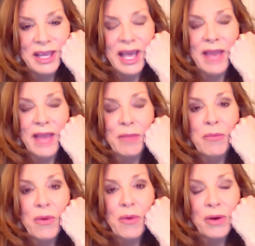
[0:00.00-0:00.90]
And the
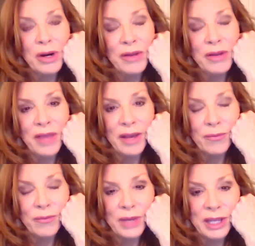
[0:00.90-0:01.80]
more that
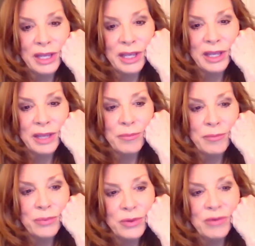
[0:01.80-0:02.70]
we
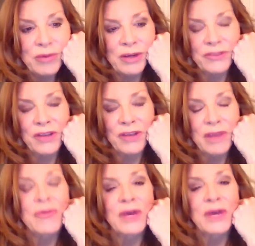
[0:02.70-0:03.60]
improve
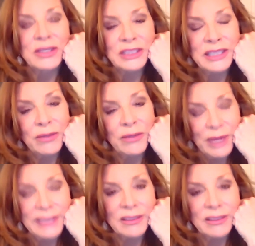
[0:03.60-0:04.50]
ourselves, or I should say
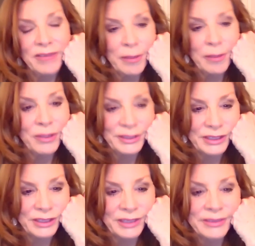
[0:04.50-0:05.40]
raise our
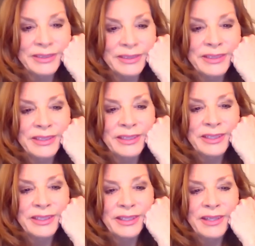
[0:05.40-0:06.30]
vibration,
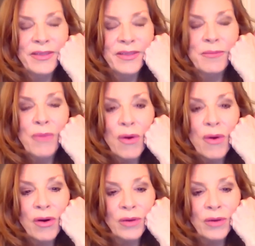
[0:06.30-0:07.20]
the
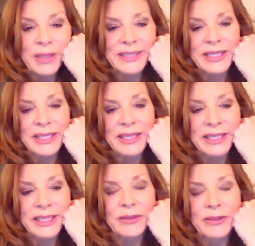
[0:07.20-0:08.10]
more we see
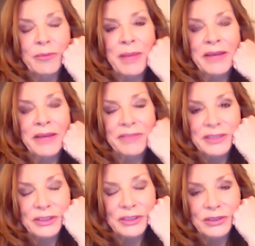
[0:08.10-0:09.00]
things that are
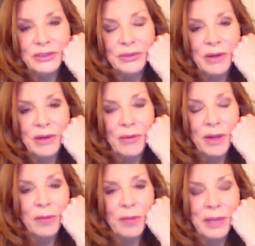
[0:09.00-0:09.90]
beneficial to our
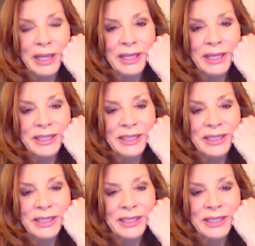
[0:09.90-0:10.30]
well-being.